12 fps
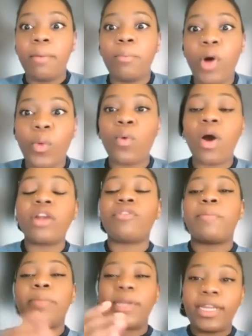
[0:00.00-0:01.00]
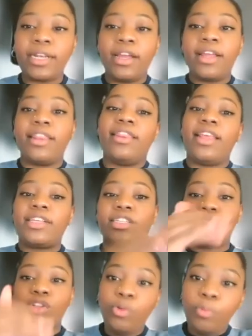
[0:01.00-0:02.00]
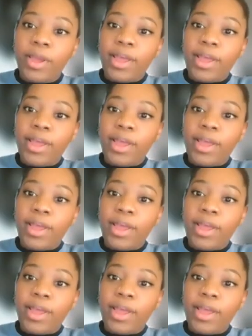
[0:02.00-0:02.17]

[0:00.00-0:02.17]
but we want to repeat this loop